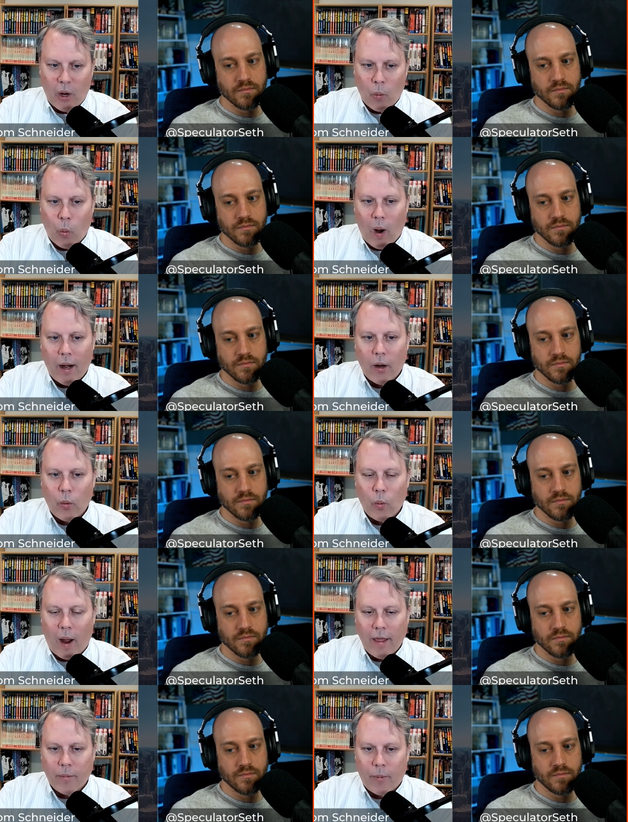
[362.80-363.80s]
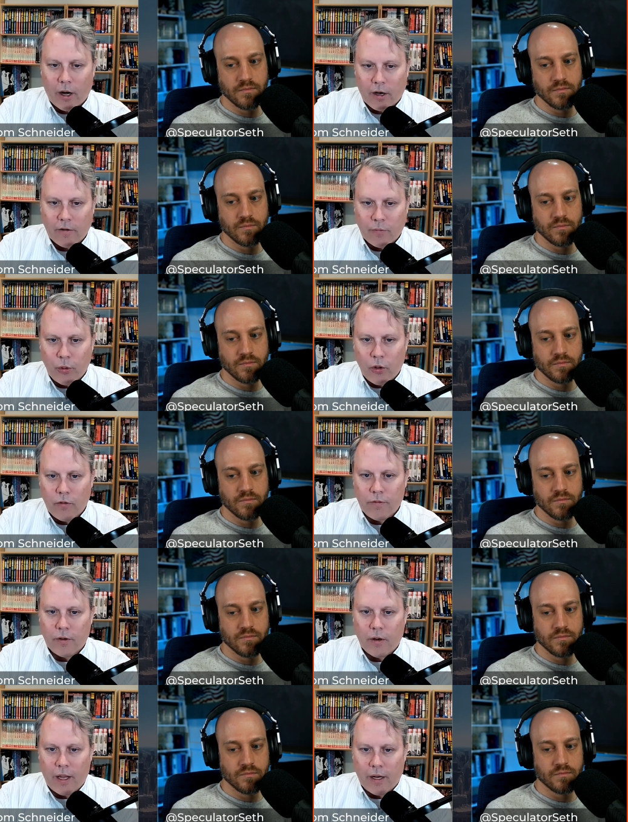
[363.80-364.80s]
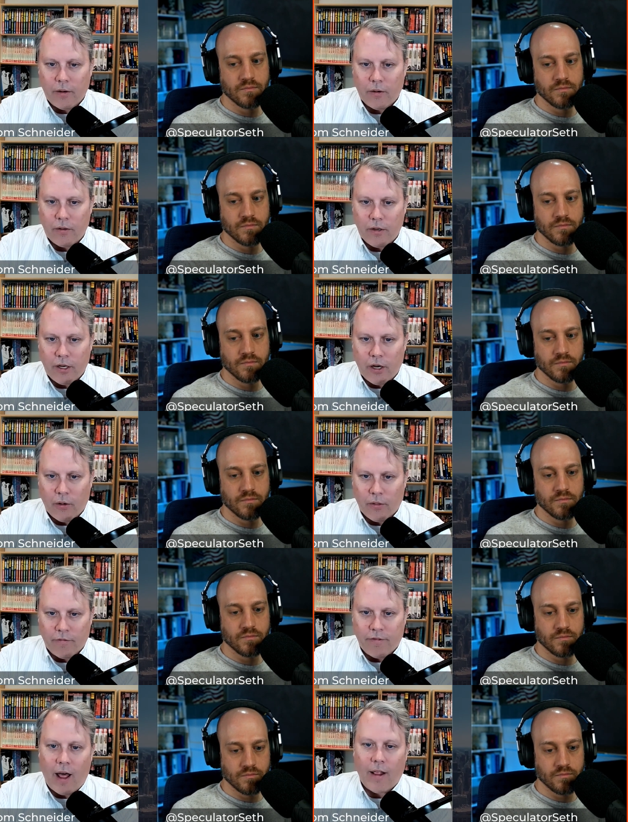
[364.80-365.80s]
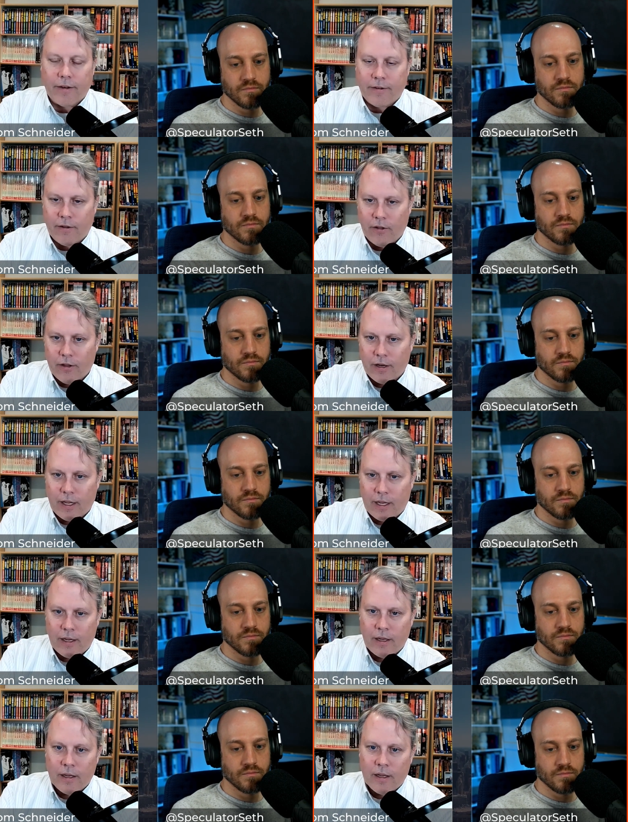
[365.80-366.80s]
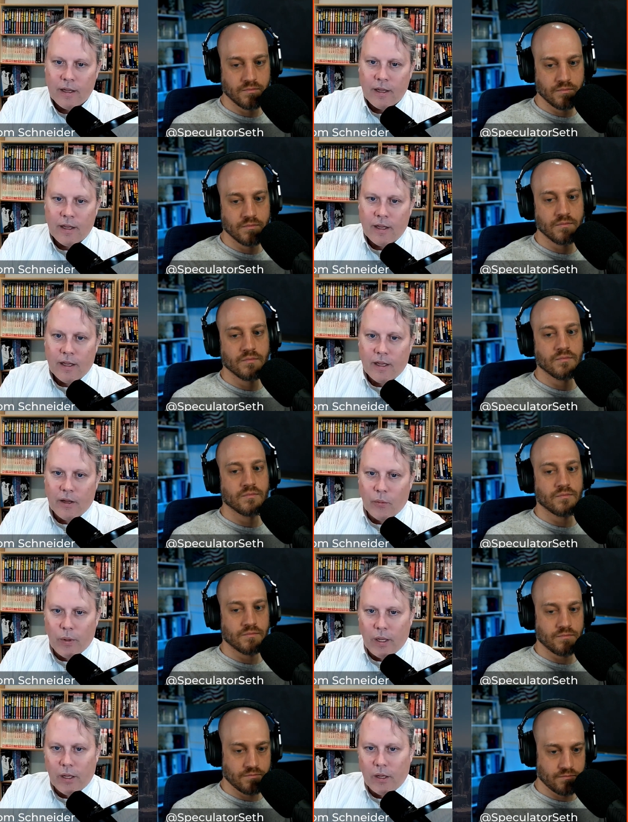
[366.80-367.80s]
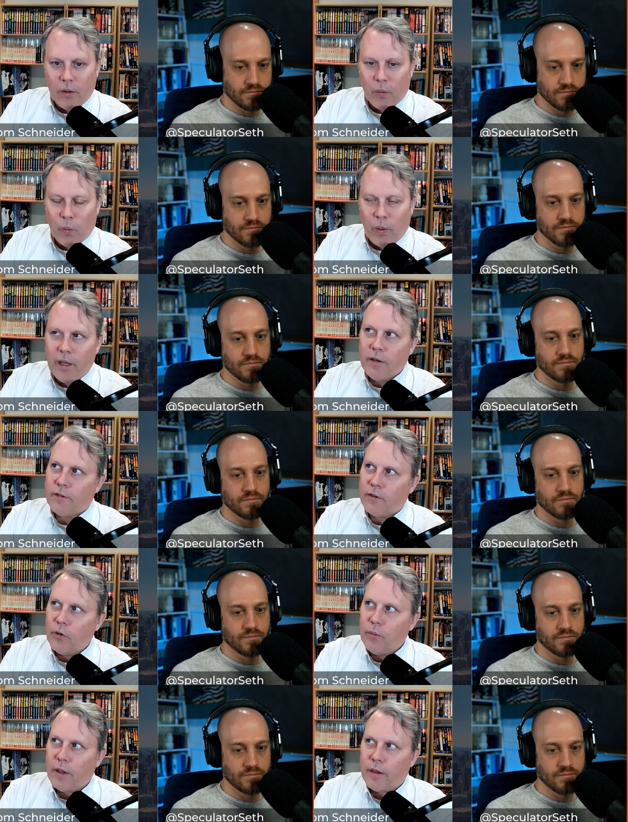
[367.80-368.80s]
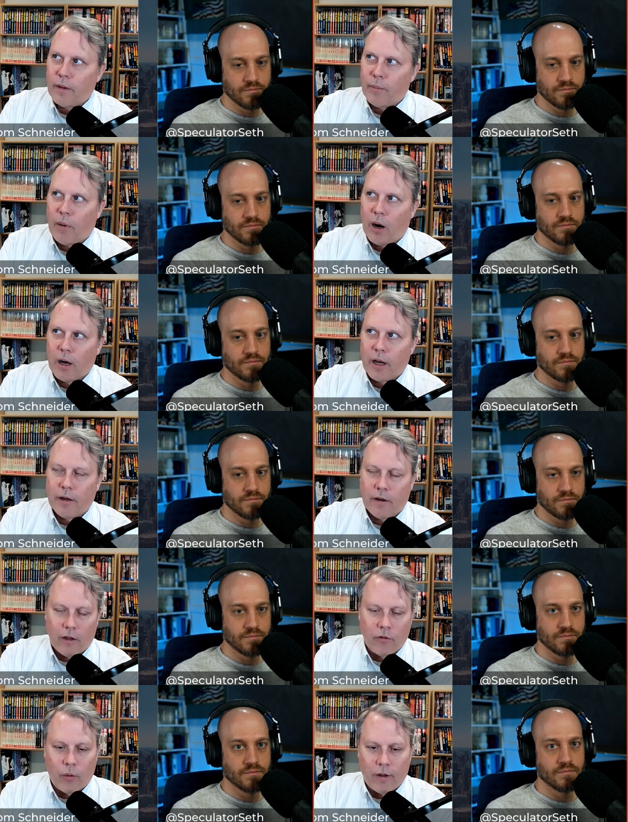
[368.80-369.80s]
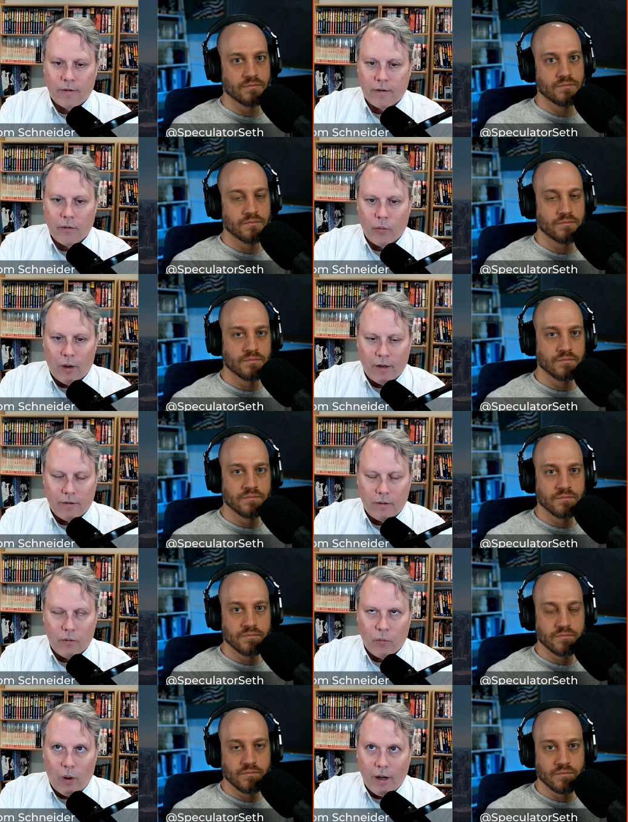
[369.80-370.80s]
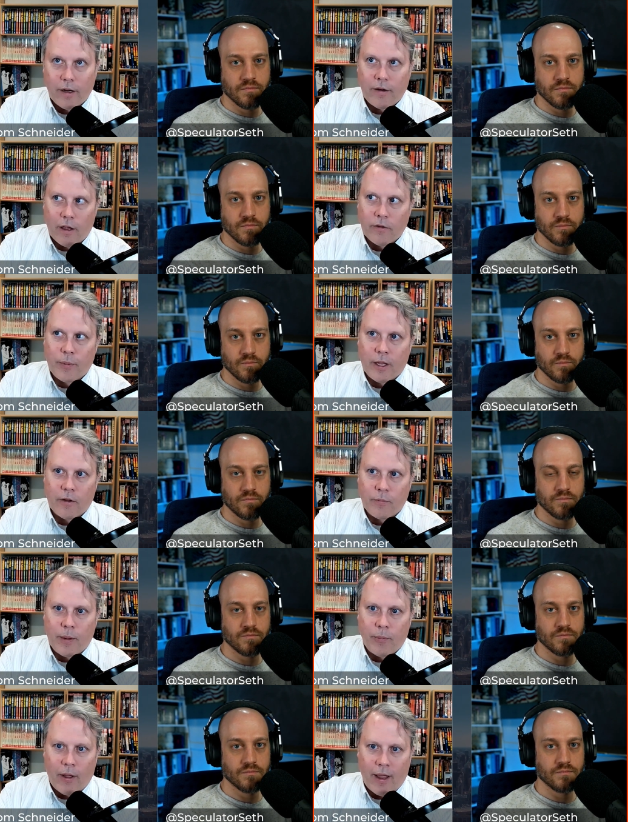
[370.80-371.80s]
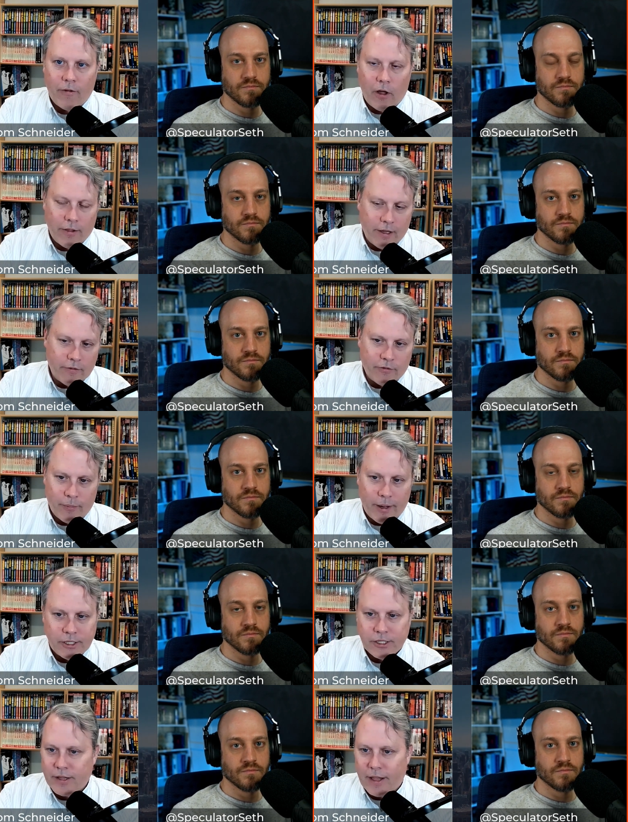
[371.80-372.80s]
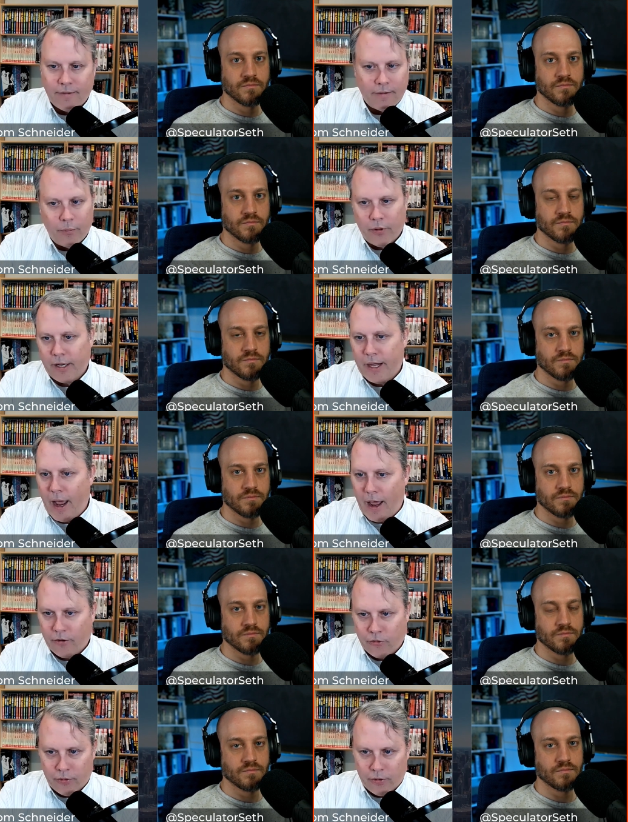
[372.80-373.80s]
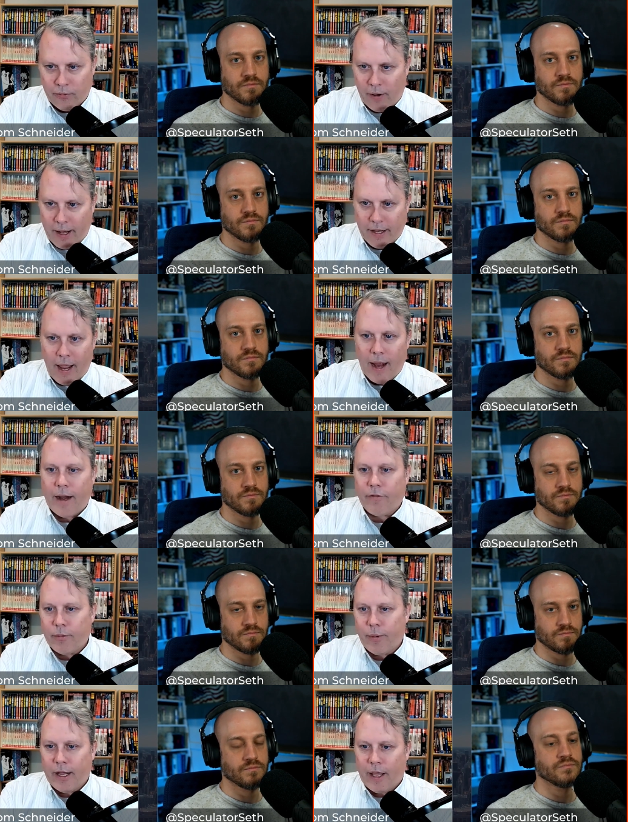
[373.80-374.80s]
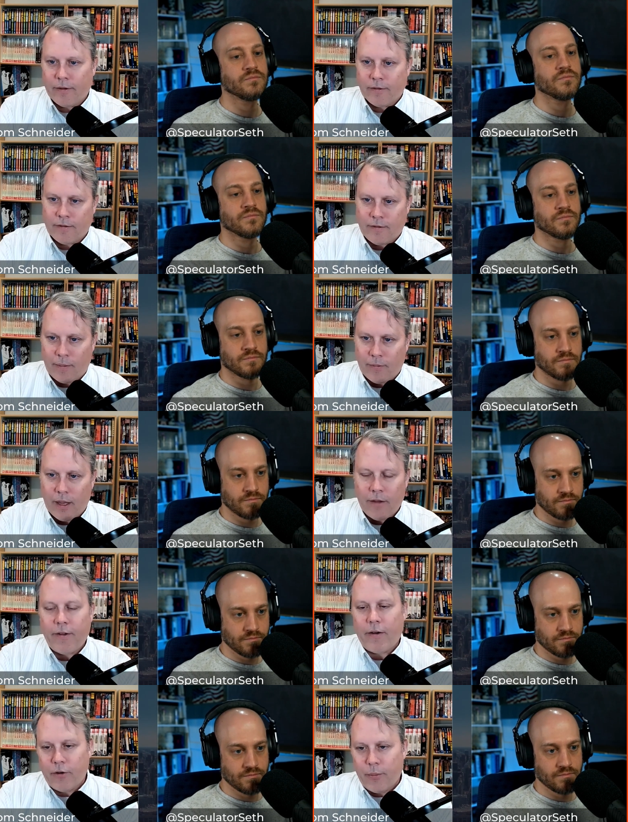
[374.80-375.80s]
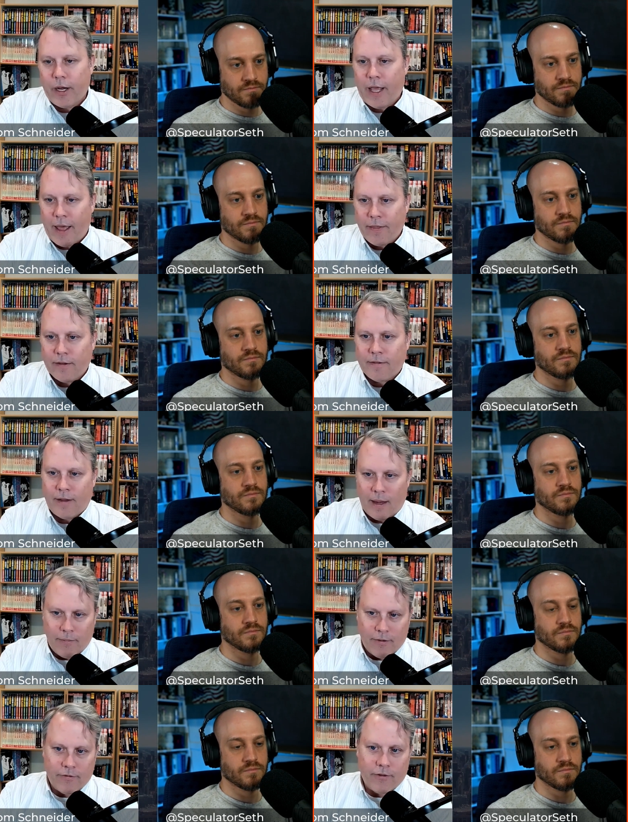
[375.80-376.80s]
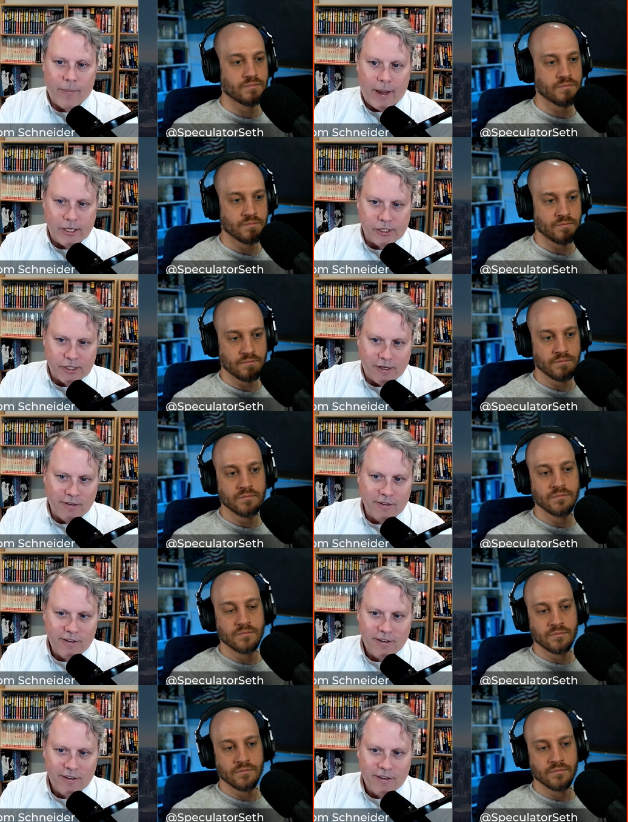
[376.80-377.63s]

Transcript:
Speaker 1: what why the markets move and and you know the volatility we we assume that the market does was was what it does because people have all the information that's simply not true right not everybody has the same if everybody had the same information